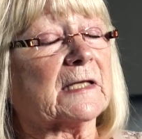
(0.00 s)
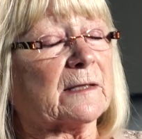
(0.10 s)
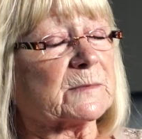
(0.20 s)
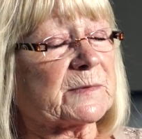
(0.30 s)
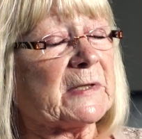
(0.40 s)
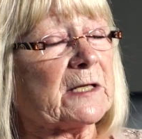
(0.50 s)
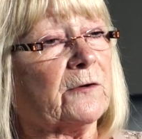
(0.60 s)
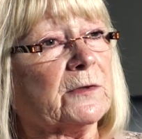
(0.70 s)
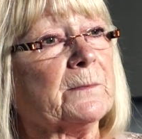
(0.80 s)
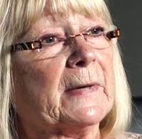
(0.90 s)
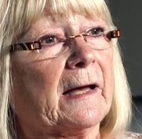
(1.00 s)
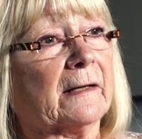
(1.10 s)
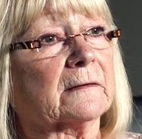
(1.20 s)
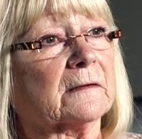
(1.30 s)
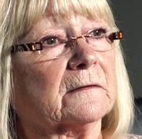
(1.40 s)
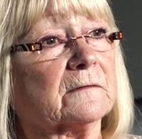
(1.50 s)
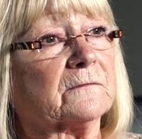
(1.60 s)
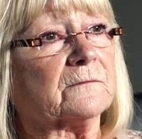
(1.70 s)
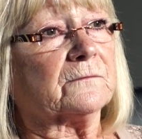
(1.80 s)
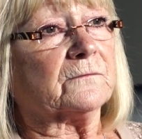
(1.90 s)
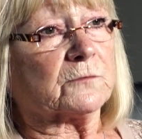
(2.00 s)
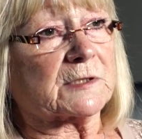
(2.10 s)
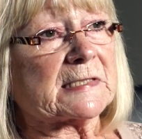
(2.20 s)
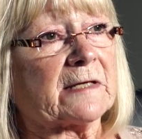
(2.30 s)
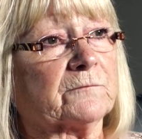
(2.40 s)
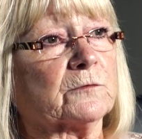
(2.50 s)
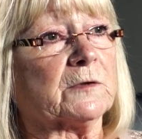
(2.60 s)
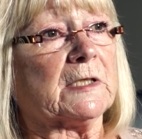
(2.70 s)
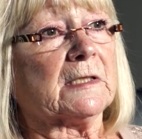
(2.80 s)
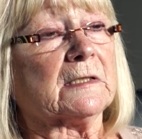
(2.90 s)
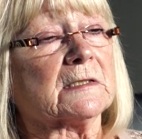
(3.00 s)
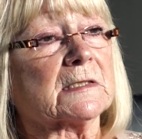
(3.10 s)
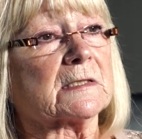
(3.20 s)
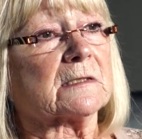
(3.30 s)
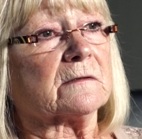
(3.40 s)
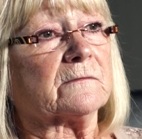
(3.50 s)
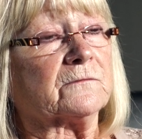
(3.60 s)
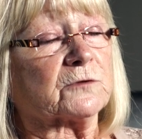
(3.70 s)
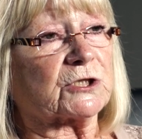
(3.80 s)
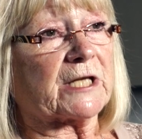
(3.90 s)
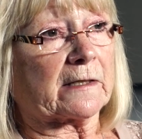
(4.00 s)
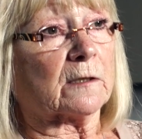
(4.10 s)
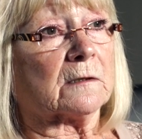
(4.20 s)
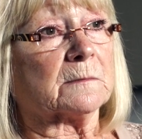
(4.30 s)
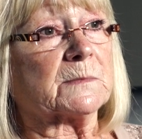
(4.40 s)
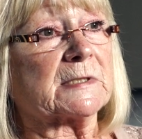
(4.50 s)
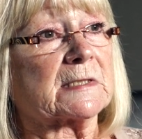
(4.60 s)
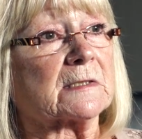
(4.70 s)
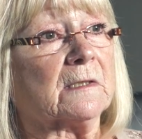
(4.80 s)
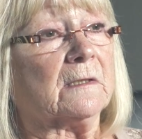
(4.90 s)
kept me going back for several years for checkups.